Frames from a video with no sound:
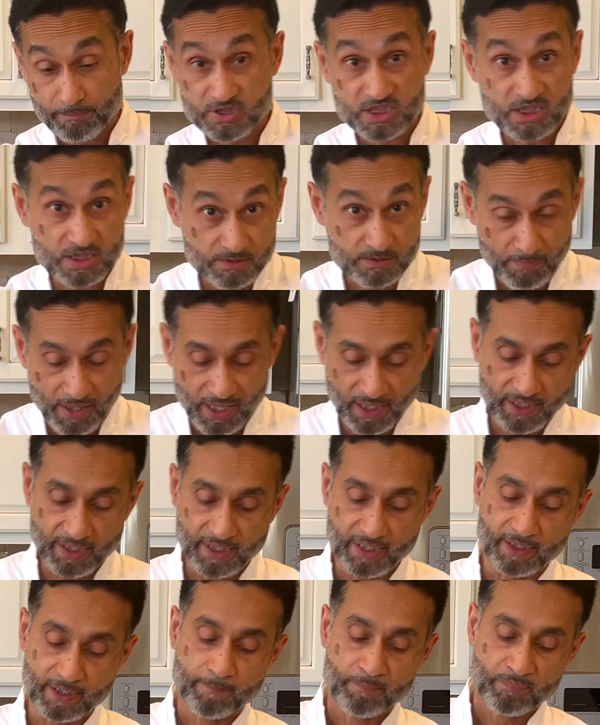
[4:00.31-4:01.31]

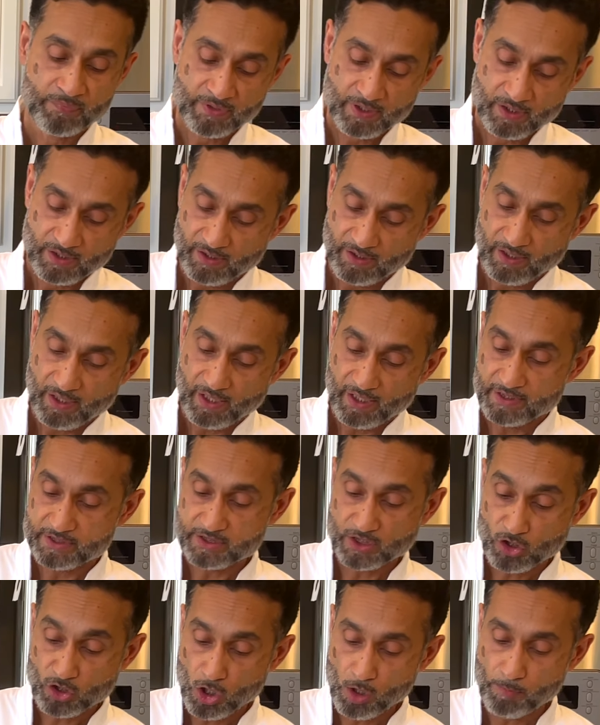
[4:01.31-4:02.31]
smelling. It's
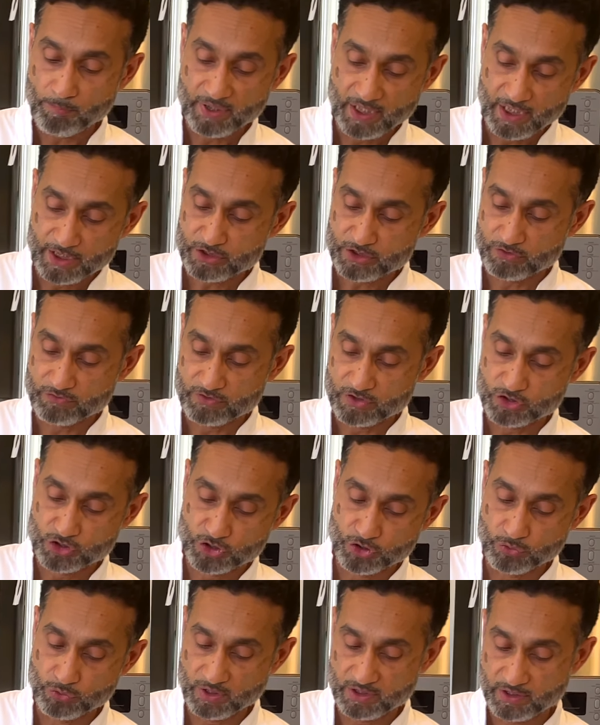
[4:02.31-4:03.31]
a combination of the
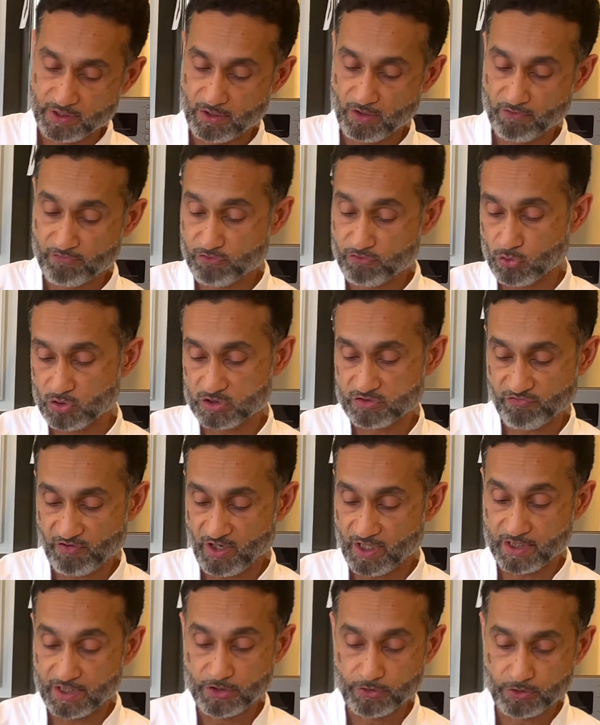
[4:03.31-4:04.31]
two. And then of course,
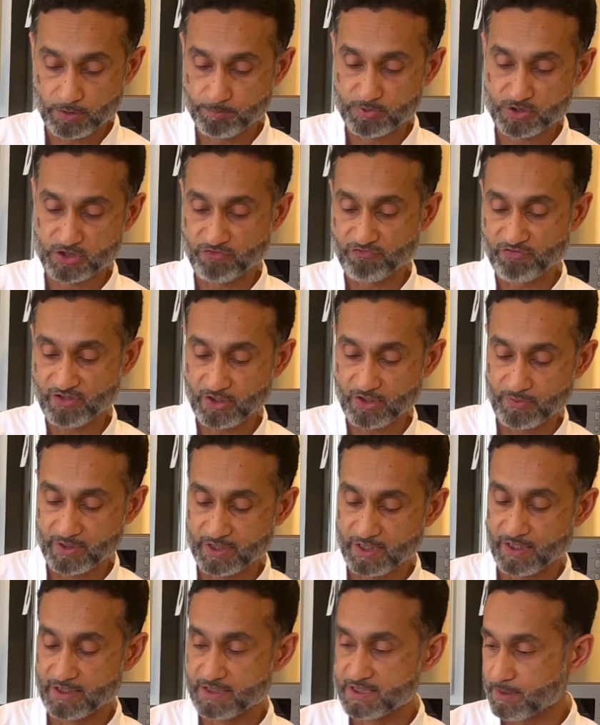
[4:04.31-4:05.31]
finally you can put your finger in
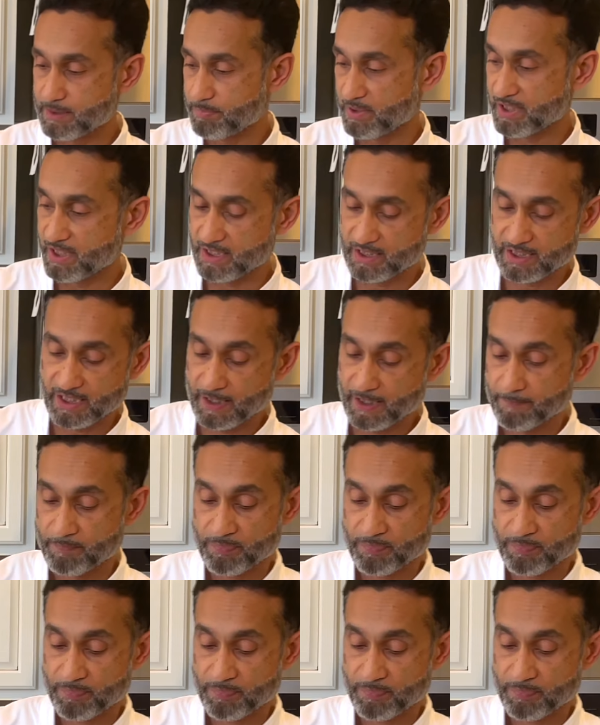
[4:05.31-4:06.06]
there and dip it in there.